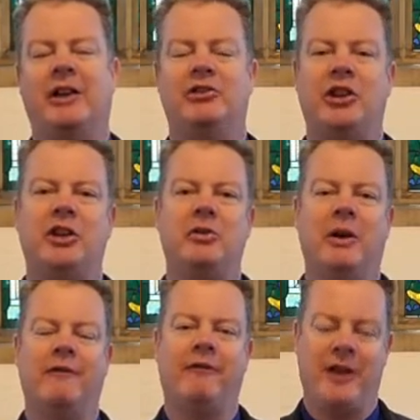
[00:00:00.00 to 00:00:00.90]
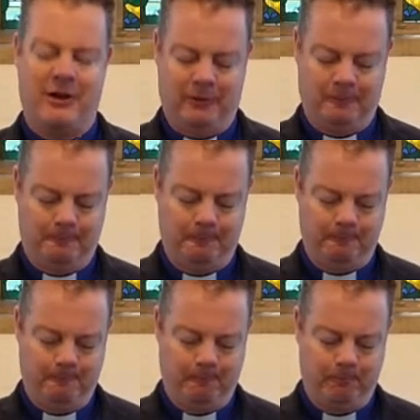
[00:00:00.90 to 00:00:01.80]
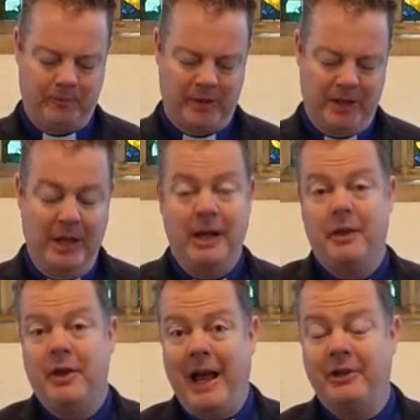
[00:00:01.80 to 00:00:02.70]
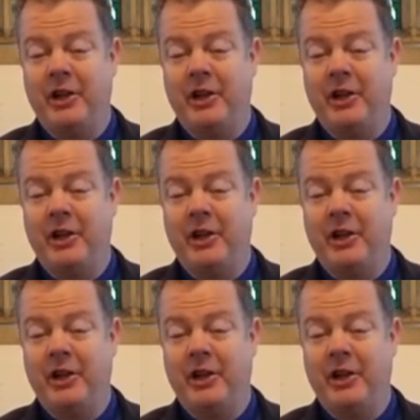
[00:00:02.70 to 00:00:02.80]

and do and feel? That's the